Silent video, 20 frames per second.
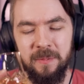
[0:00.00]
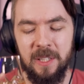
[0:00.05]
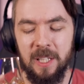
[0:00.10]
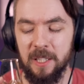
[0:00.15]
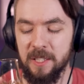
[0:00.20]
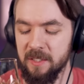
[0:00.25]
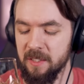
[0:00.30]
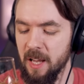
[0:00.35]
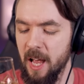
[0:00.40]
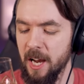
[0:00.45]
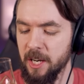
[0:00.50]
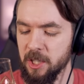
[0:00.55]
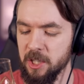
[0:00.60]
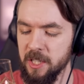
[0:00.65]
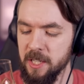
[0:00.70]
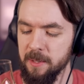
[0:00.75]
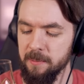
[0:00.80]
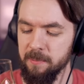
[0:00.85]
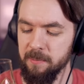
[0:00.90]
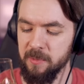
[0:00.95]
It's
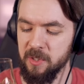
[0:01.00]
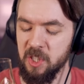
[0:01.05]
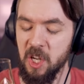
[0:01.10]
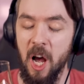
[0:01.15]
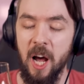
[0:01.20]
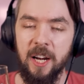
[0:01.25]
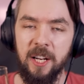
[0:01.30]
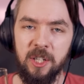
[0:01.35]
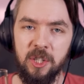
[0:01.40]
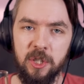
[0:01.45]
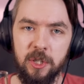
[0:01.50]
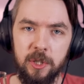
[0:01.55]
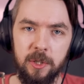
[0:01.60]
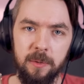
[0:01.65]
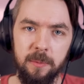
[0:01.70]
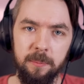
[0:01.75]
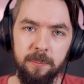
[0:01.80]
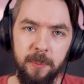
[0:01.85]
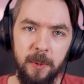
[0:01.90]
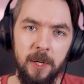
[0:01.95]
actually Scottish,
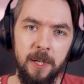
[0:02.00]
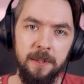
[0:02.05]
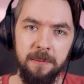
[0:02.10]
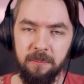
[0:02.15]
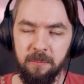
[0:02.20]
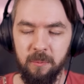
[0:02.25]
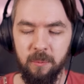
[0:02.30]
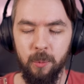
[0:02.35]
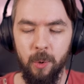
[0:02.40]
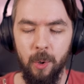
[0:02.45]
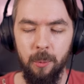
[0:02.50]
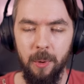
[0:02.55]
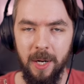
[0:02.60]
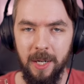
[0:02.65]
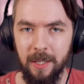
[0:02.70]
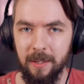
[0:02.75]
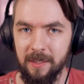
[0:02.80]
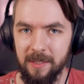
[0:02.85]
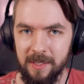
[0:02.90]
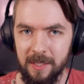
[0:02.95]
but we're one
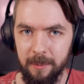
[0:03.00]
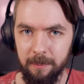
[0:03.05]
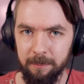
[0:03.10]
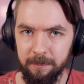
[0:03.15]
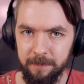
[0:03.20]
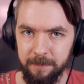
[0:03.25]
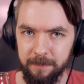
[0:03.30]
and the same.